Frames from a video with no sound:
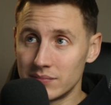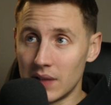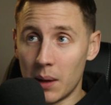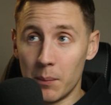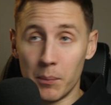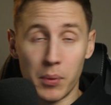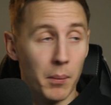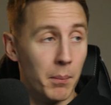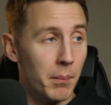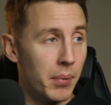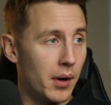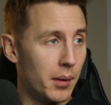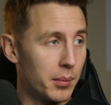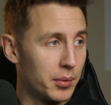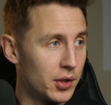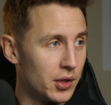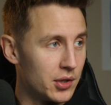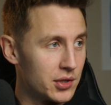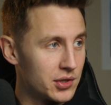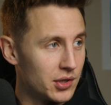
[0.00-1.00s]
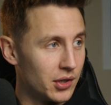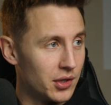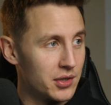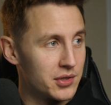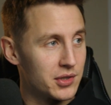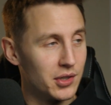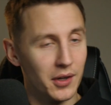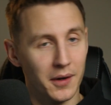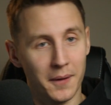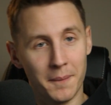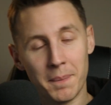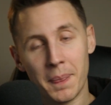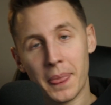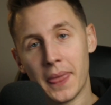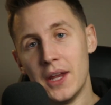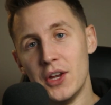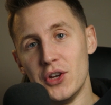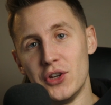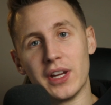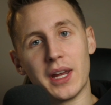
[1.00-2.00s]
I'm putting barbecue sauce on it.
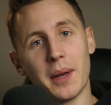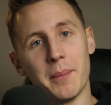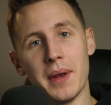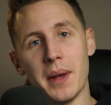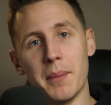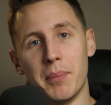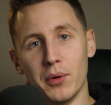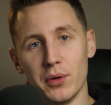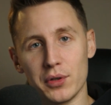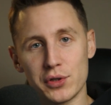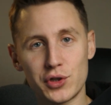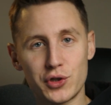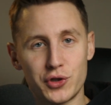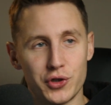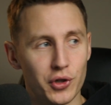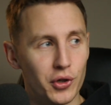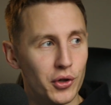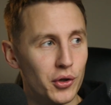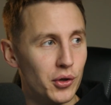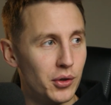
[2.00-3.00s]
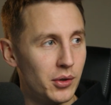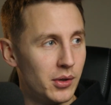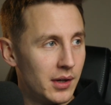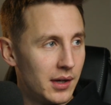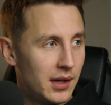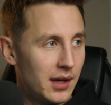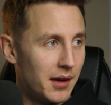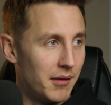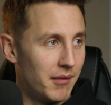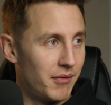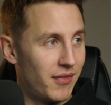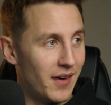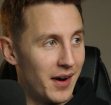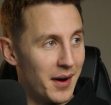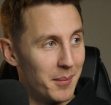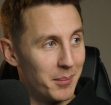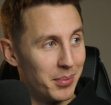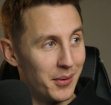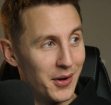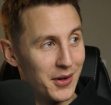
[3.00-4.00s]
You give me a bowl of stew, I'm
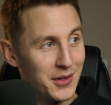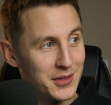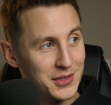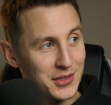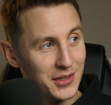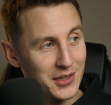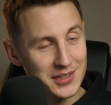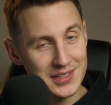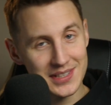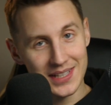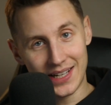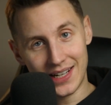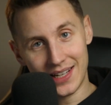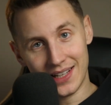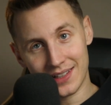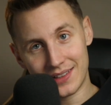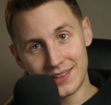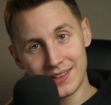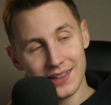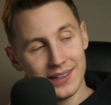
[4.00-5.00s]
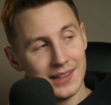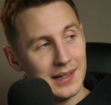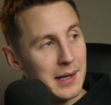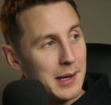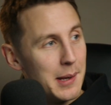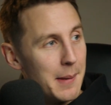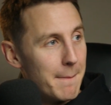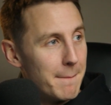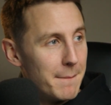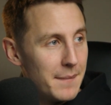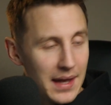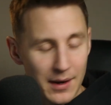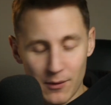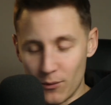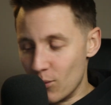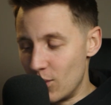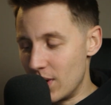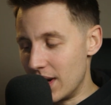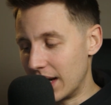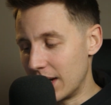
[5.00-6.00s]
firing brown sauce in it. It
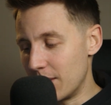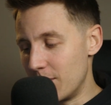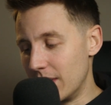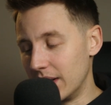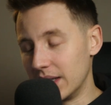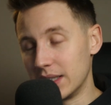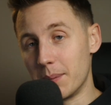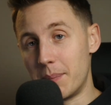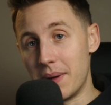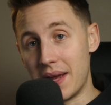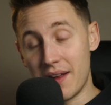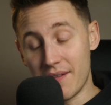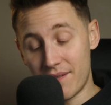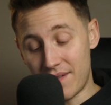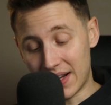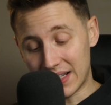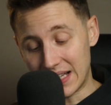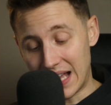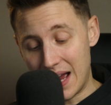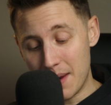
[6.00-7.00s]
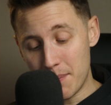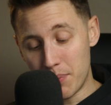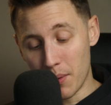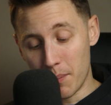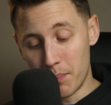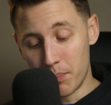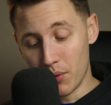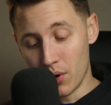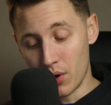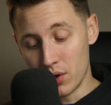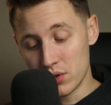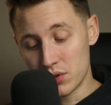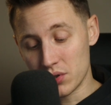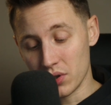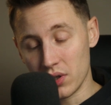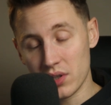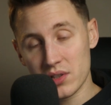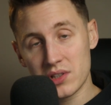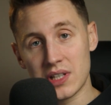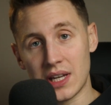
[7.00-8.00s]
really, really depends. In fact, I put brown
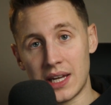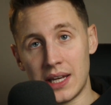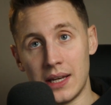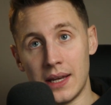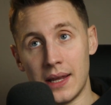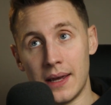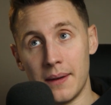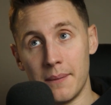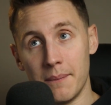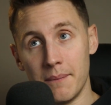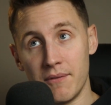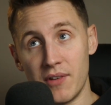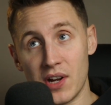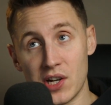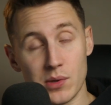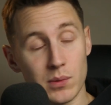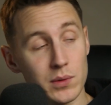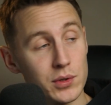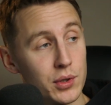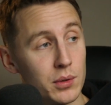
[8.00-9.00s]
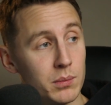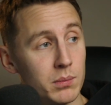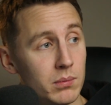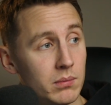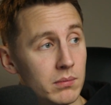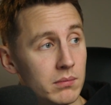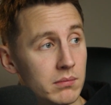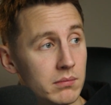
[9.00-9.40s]
sauce in vegetable soup.